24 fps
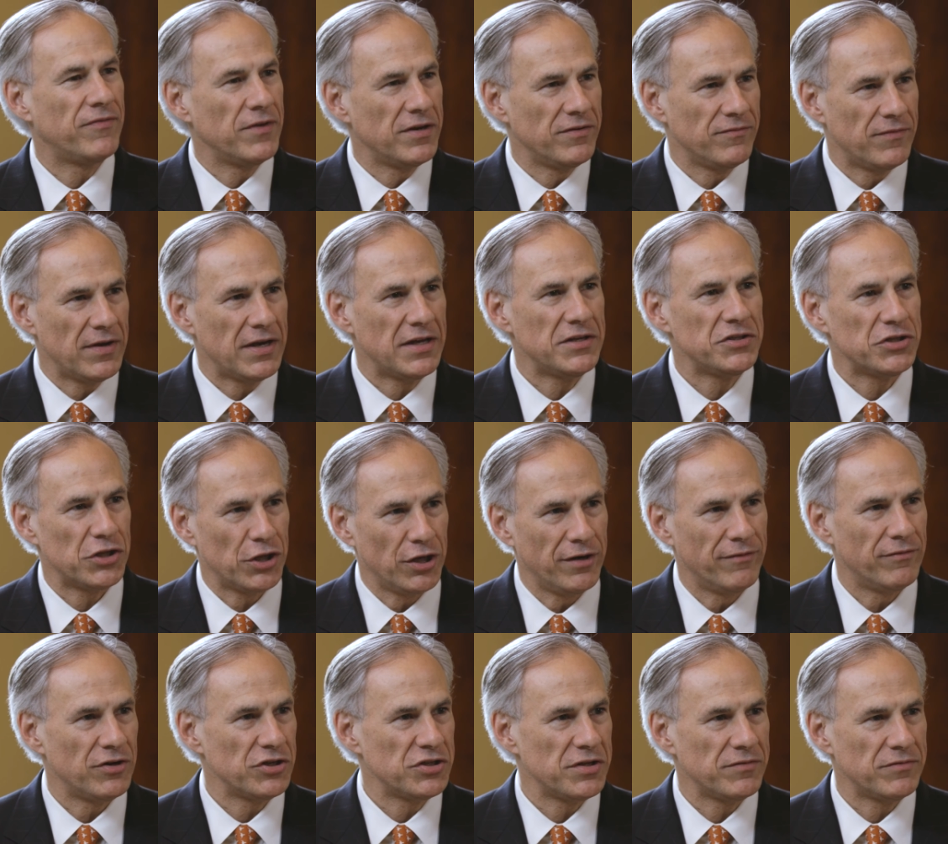Fenves at the
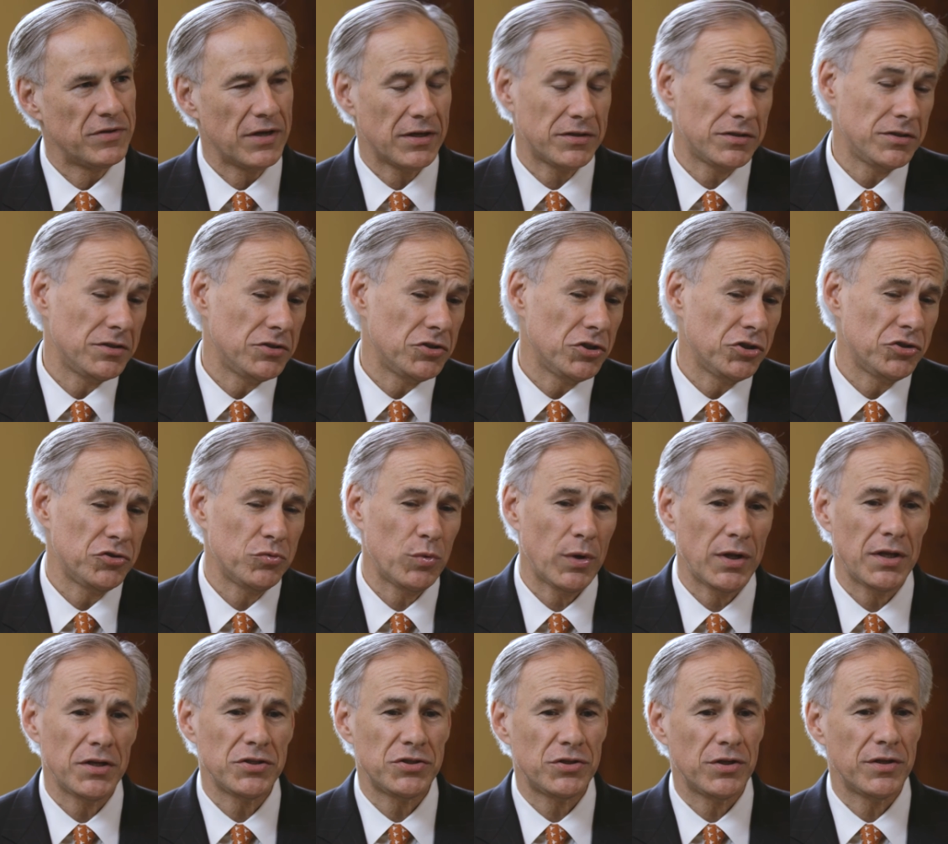University of Texas, as
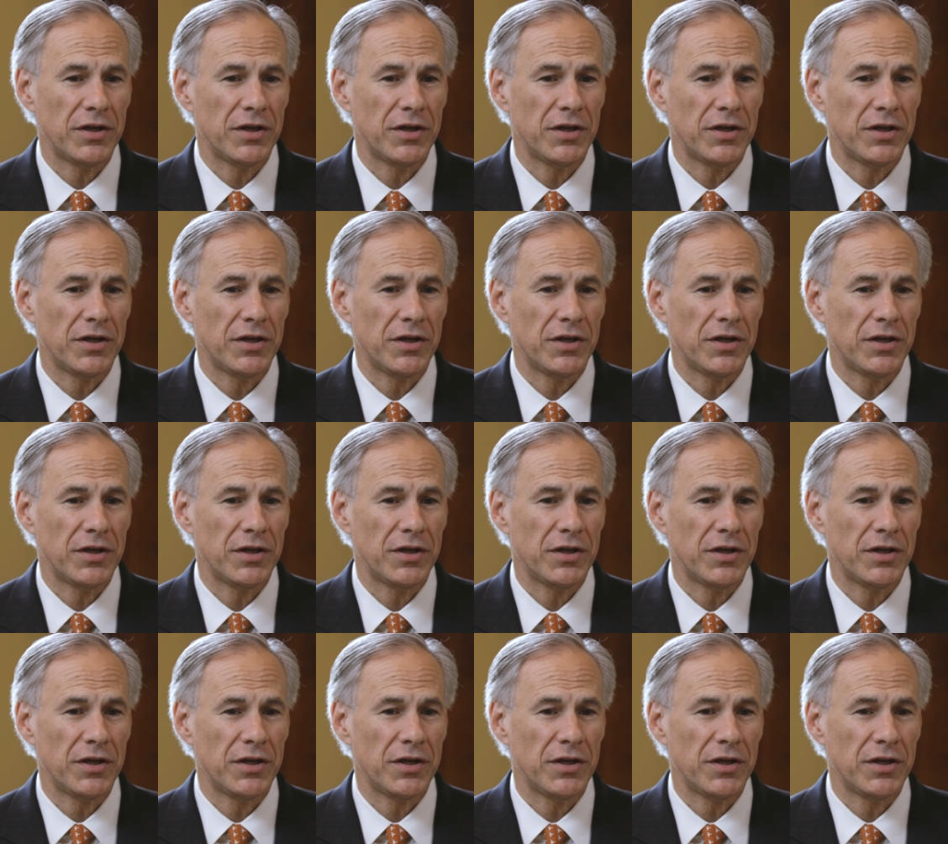well as